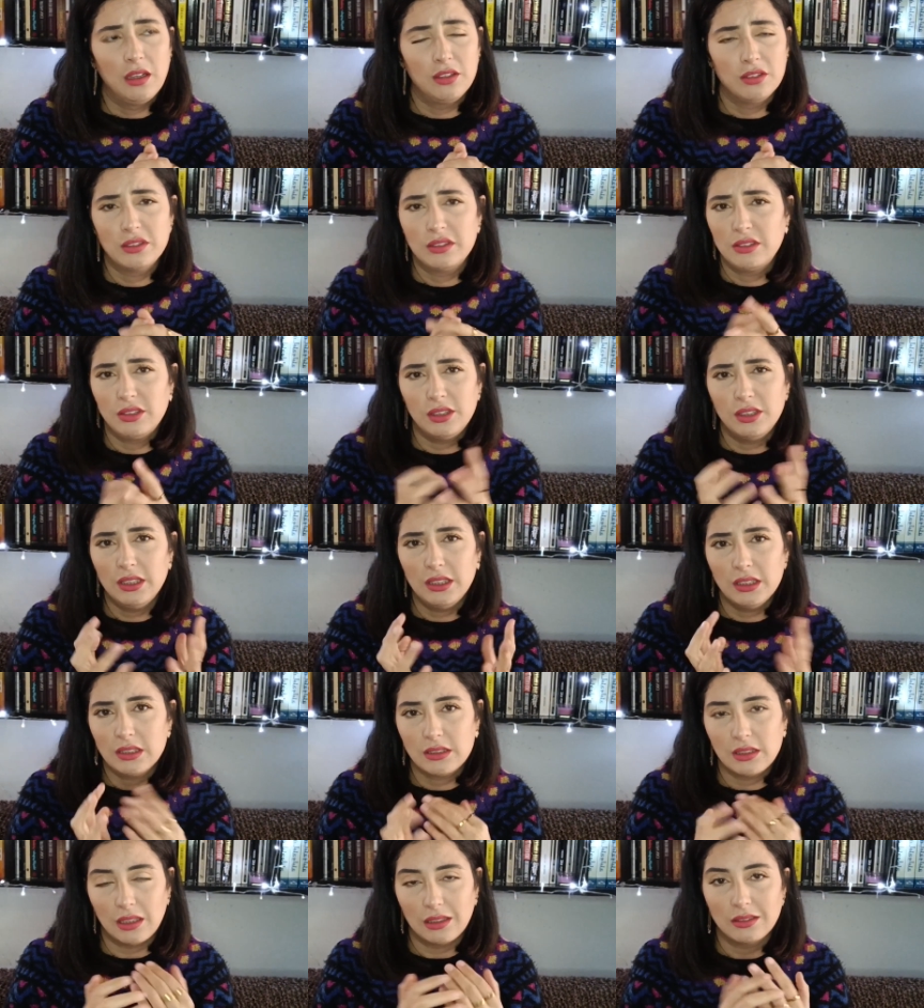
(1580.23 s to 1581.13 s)

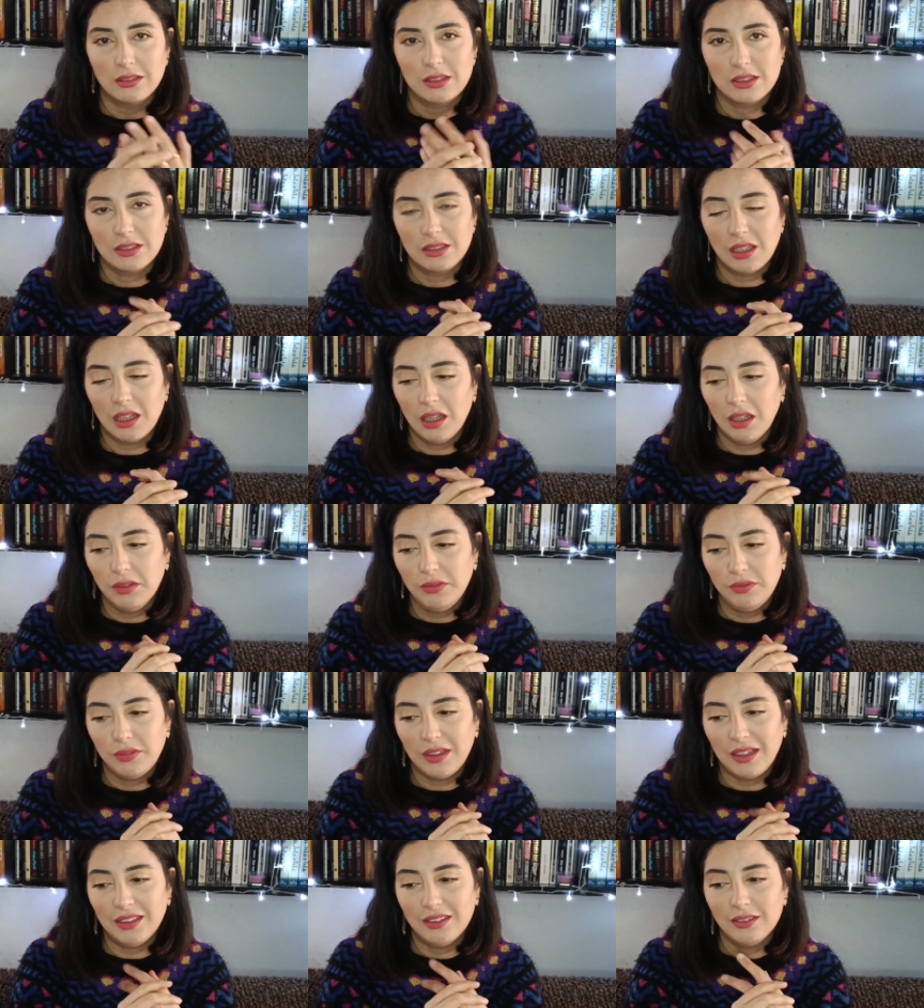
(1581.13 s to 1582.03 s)
serious and
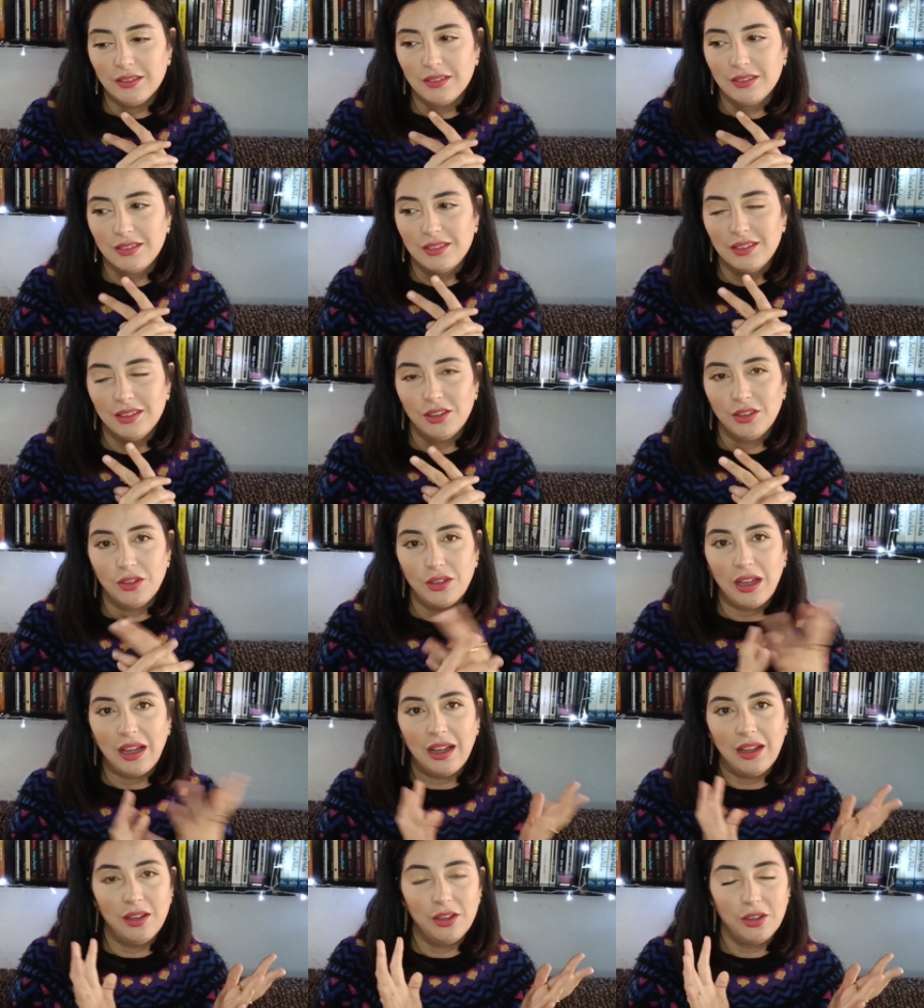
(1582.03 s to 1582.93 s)
stuff, and the